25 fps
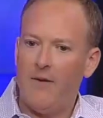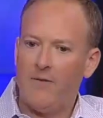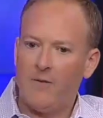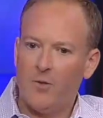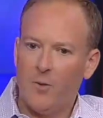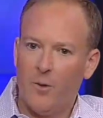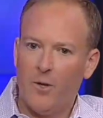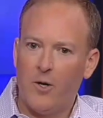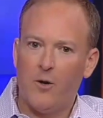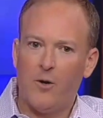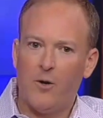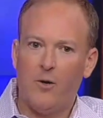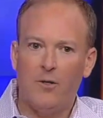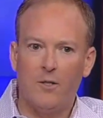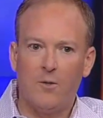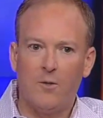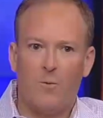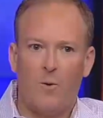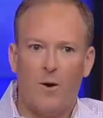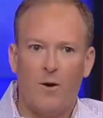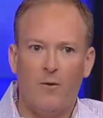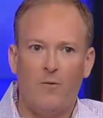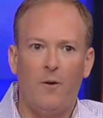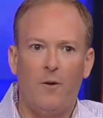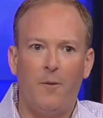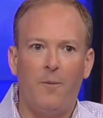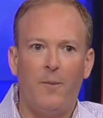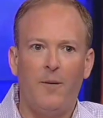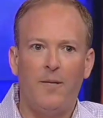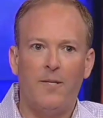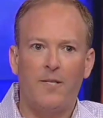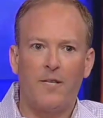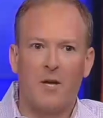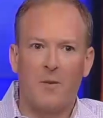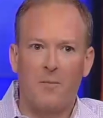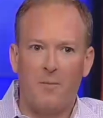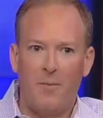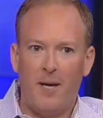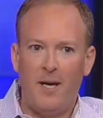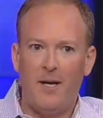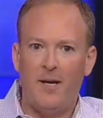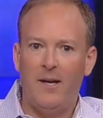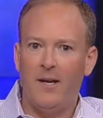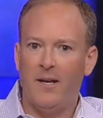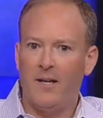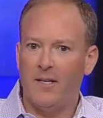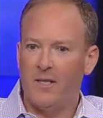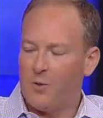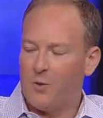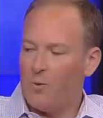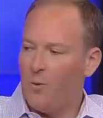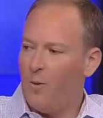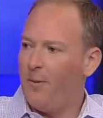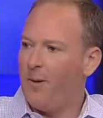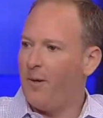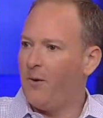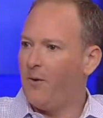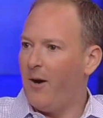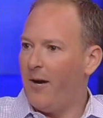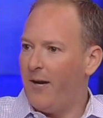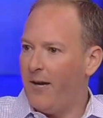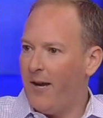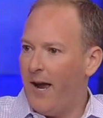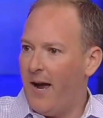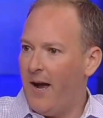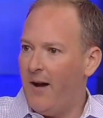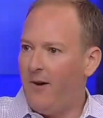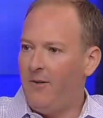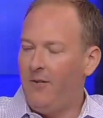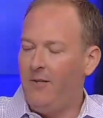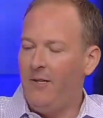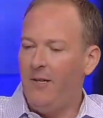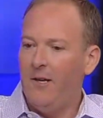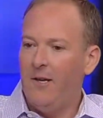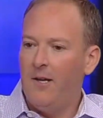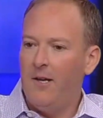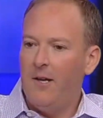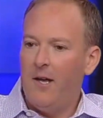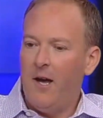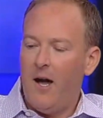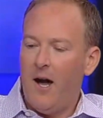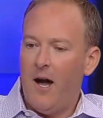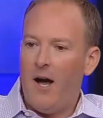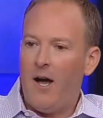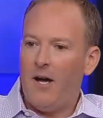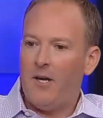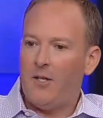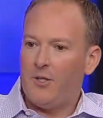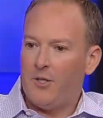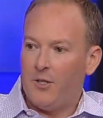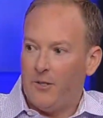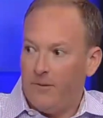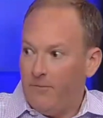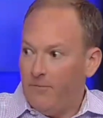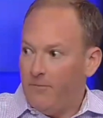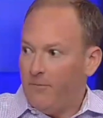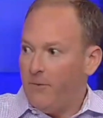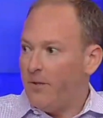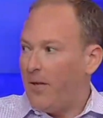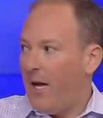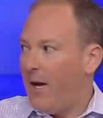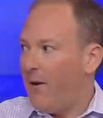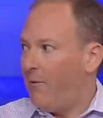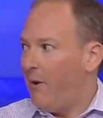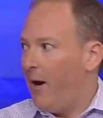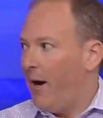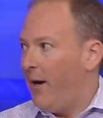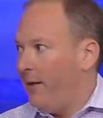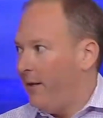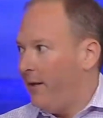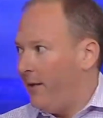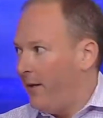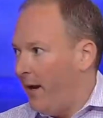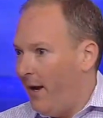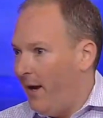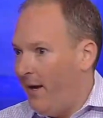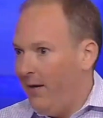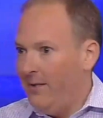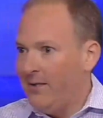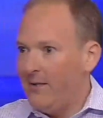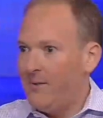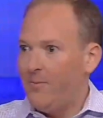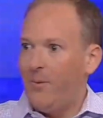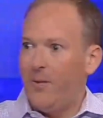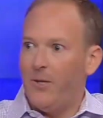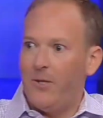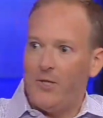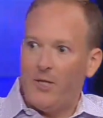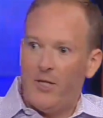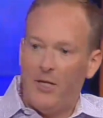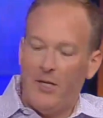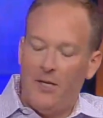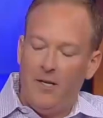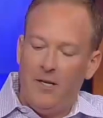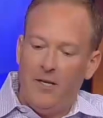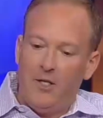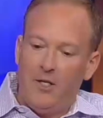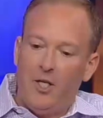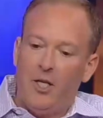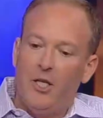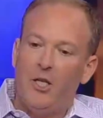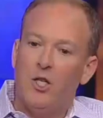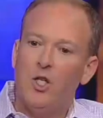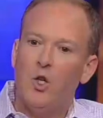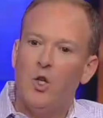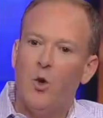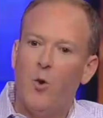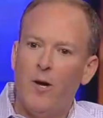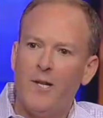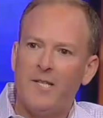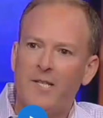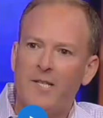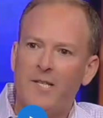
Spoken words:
I have twin girls. One of them is competing in swimming right now. She's not Riley Gaines, but she enjoys...